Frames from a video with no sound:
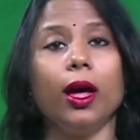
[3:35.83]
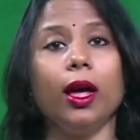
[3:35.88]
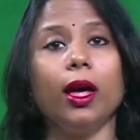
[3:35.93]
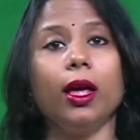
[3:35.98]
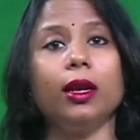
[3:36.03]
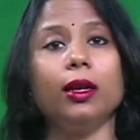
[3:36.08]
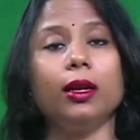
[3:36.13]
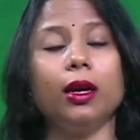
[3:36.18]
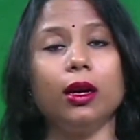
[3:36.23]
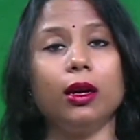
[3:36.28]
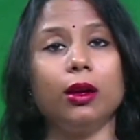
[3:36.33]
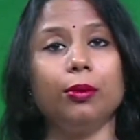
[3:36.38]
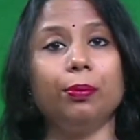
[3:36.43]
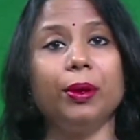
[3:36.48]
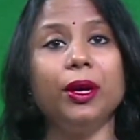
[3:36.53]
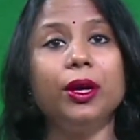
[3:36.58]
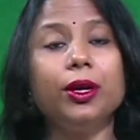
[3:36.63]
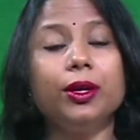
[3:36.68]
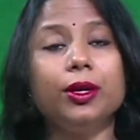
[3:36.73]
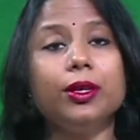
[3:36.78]
and
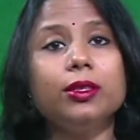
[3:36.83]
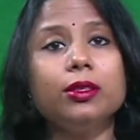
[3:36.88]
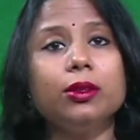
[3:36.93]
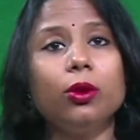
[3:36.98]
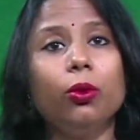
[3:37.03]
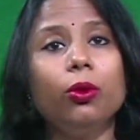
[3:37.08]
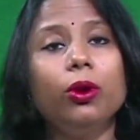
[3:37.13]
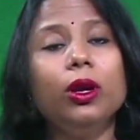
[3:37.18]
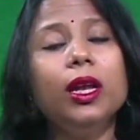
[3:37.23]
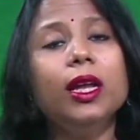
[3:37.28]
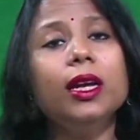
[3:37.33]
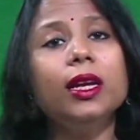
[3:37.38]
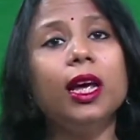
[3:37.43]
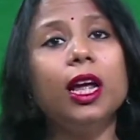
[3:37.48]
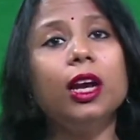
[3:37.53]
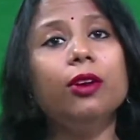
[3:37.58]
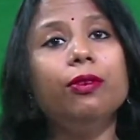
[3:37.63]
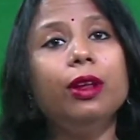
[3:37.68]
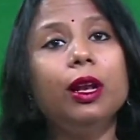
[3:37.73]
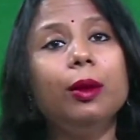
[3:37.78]
because only
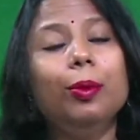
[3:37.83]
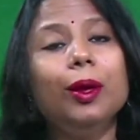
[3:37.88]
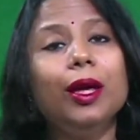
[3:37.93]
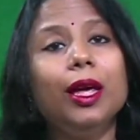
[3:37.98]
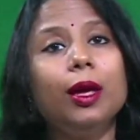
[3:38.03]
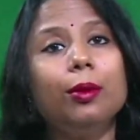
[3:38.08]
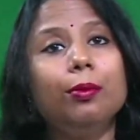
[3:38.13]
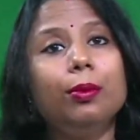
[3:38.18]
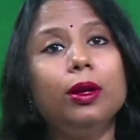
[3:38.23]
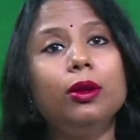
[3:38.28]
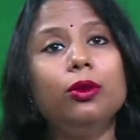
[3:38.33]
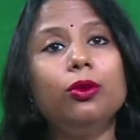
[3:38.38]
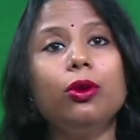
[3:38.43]
then we'll be able